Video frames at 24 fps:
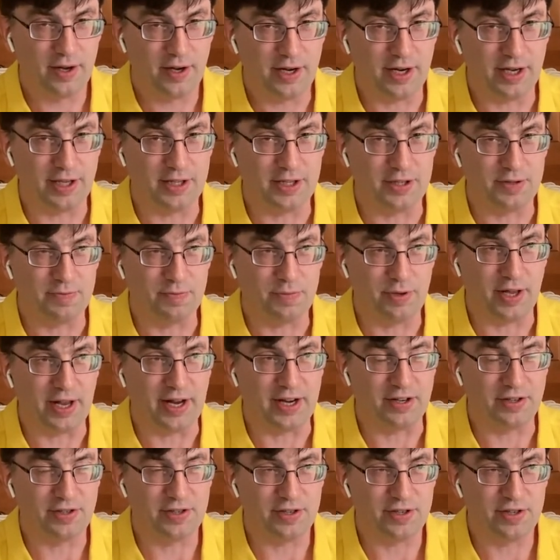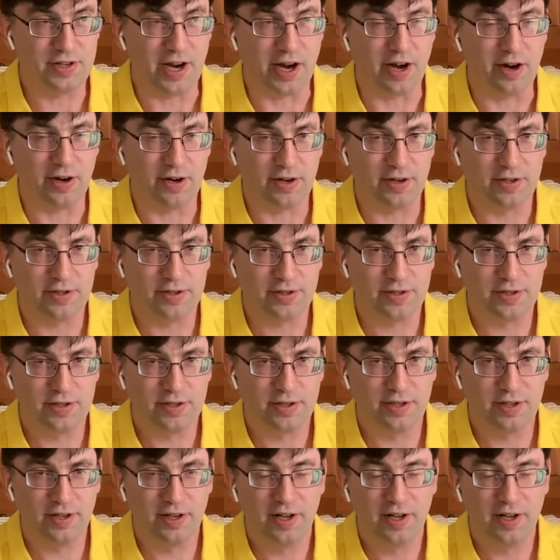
I got these blank stares.